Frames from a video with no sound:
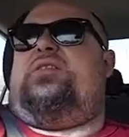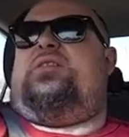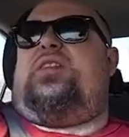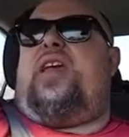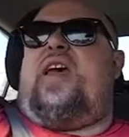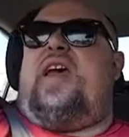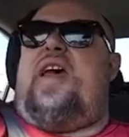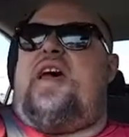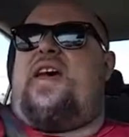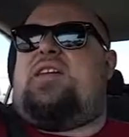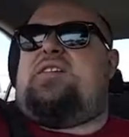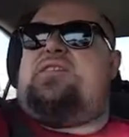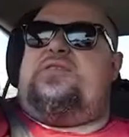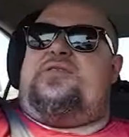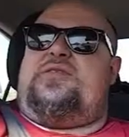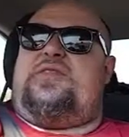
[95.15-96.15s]
that
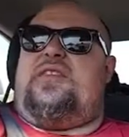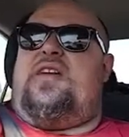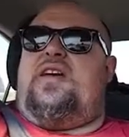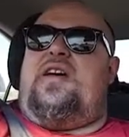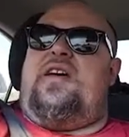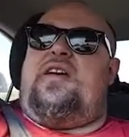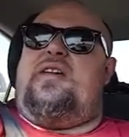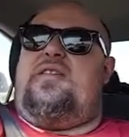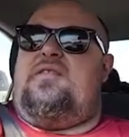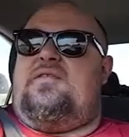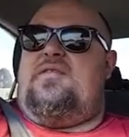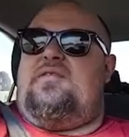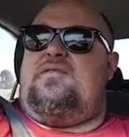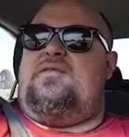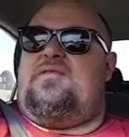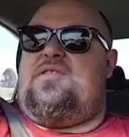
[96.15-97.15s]
has,
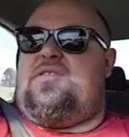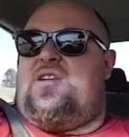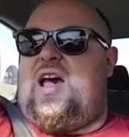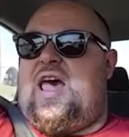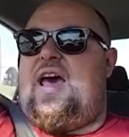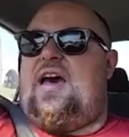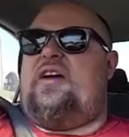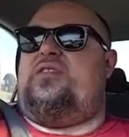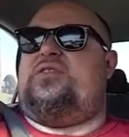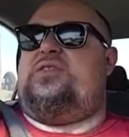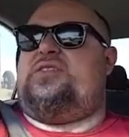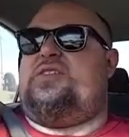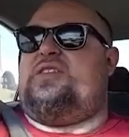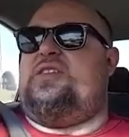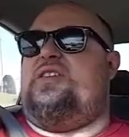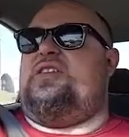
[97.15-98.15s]

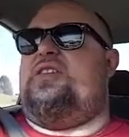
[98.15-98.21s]
house.